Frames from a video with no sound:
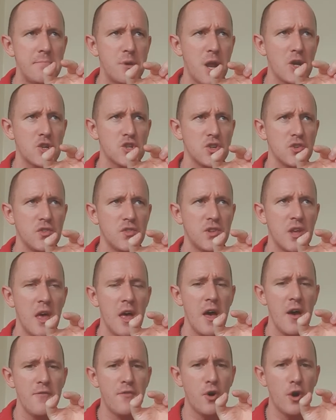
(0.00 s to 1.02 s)
brushes
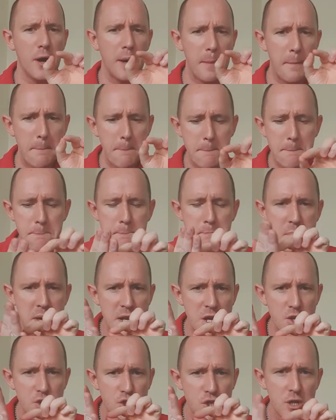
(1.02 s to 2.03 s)
for her
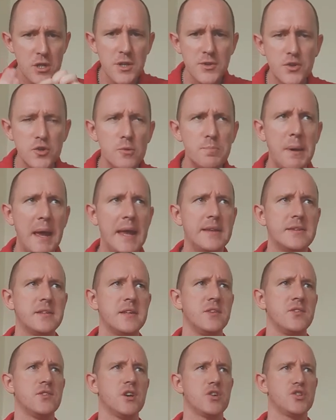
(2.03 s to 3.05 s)
miniature little
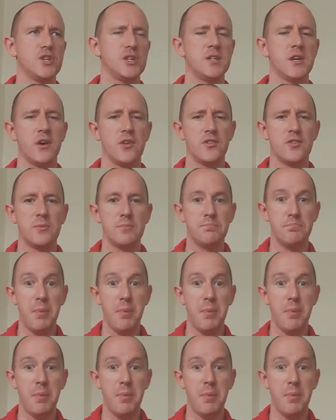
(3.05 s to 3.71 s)
paintings that she does,